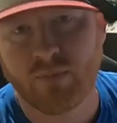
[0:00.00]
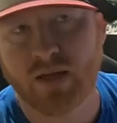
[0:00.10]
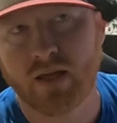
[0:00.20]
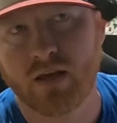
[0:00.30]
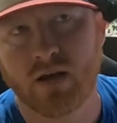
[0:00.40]

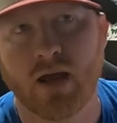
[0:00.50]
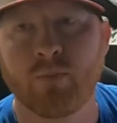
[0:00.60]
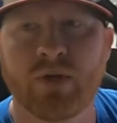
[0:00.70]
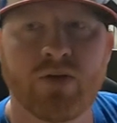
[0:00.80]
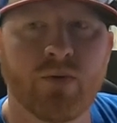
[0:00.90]
been, I've
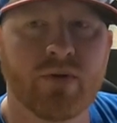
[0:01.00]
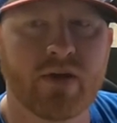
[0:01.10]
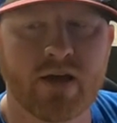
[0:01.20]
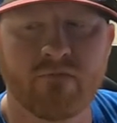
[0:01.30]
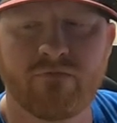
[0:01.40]
been doing
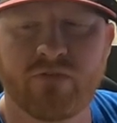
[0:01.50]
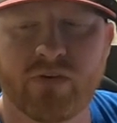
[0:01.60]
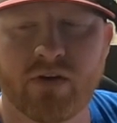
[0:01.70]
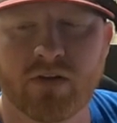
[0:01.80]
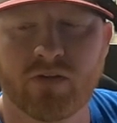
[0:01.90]
that
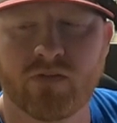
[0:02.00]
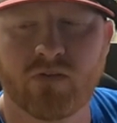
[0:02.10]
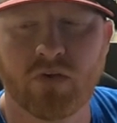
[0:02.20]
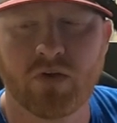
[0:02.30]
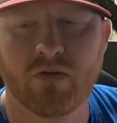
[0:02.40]

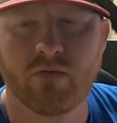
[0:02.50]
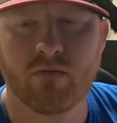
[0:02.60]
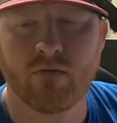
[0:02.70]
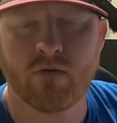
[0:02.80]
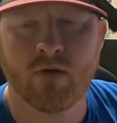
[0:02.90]
since
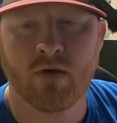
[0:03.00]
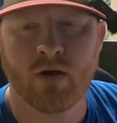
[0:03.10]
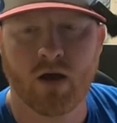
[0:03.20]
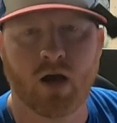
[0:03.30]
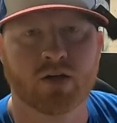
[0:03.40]

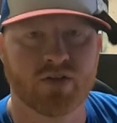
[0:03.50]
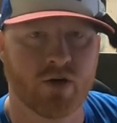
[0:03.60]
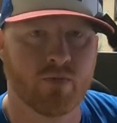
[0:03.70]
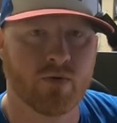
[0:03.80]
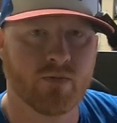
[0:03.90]

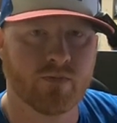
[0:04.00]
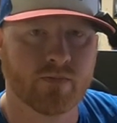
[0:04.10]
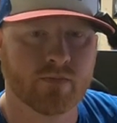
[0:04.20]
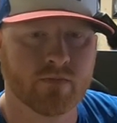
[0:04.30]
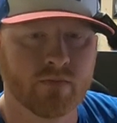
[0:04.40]
October
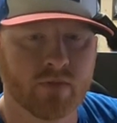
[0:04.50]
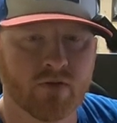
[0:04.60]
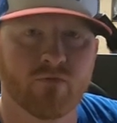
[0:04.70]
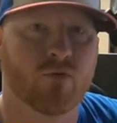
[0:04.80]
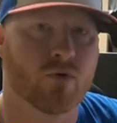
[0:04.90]

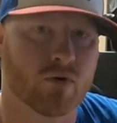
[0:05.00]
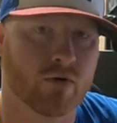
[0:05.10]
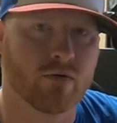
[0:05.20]
for,